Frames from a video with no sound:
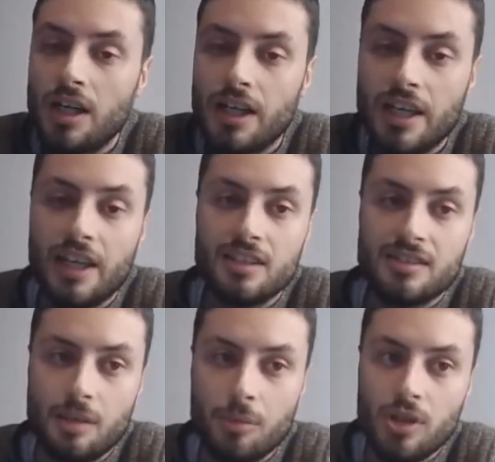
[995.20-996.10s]
again
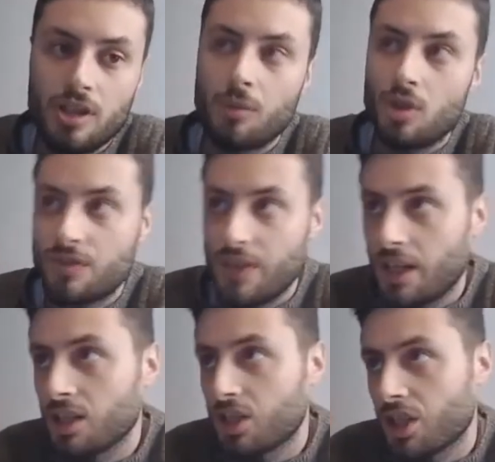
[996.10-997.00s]
assemble in a more
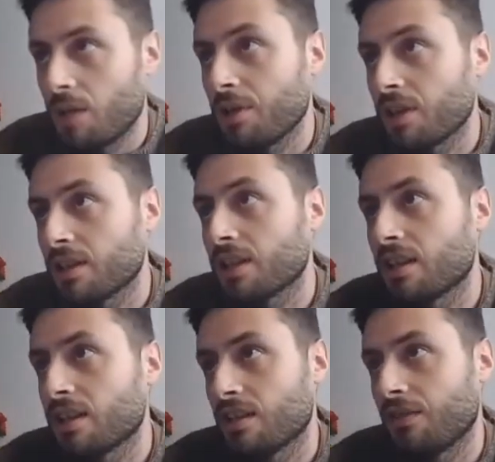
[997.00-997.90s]
spherical shape, and then
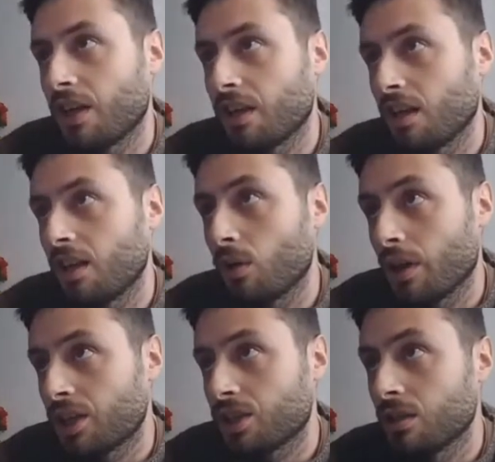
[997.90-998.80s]
there is a final
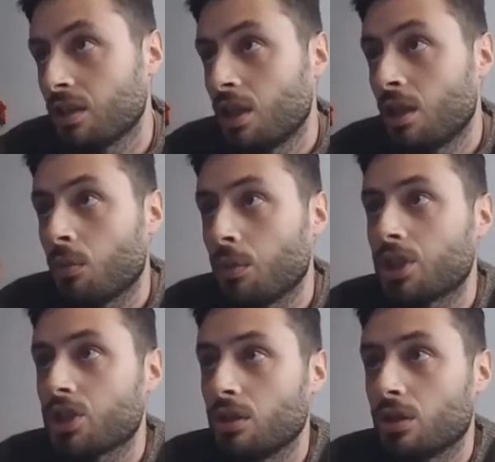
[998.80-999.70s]
elongation
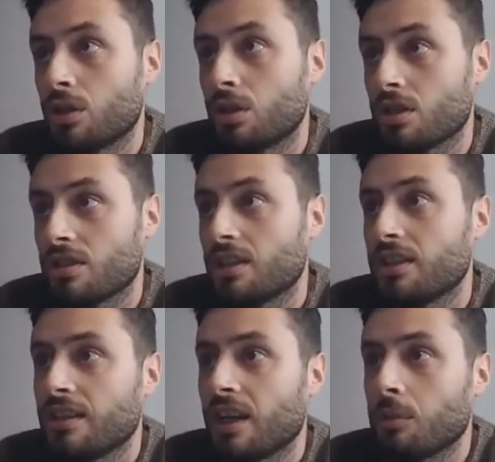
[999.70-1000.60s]
which occurs at the
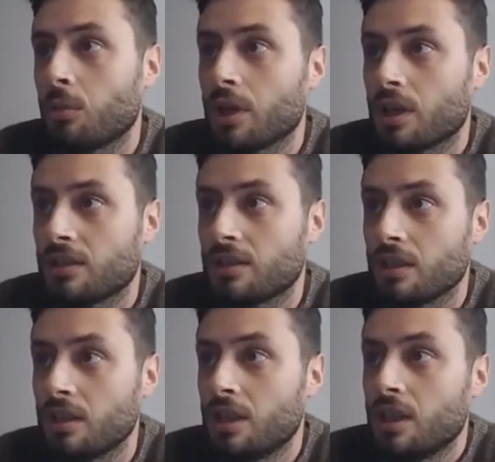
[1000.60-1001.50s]
time where
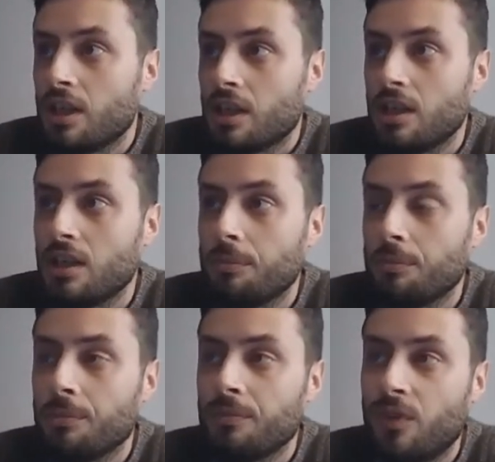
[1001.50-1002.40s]
the
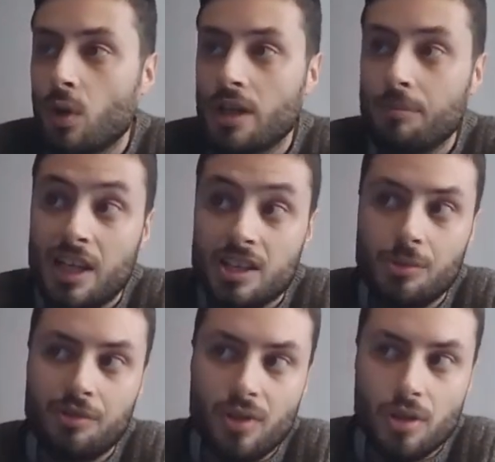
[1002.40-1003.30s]

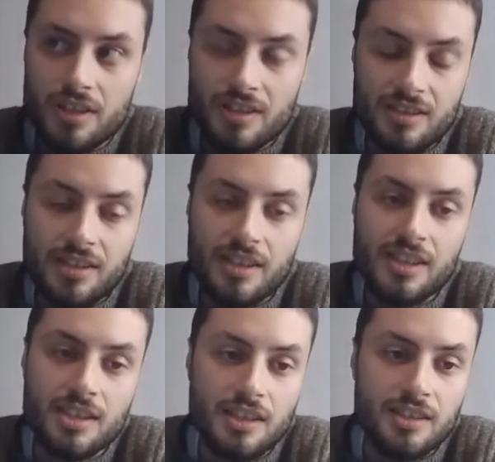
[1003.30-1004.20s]
maximum fluorescence
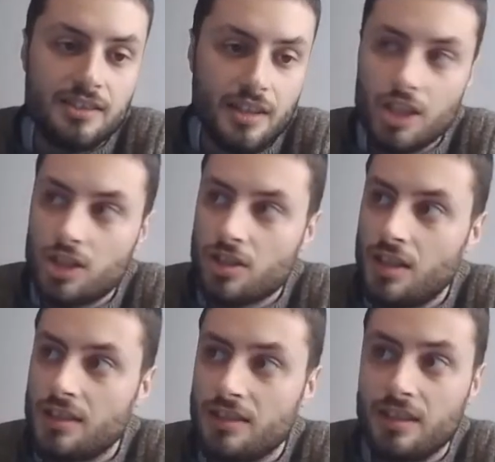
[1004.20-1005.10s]
intensity is reached
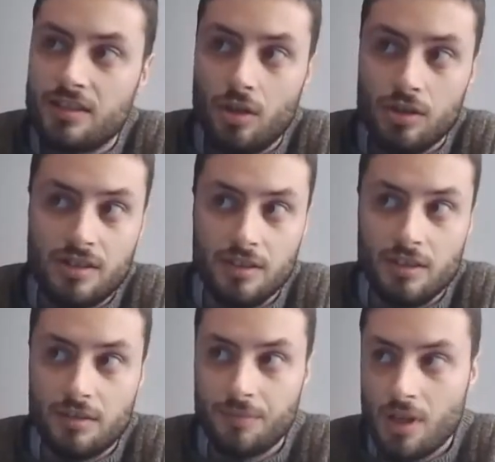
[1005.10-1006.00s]
and is constant.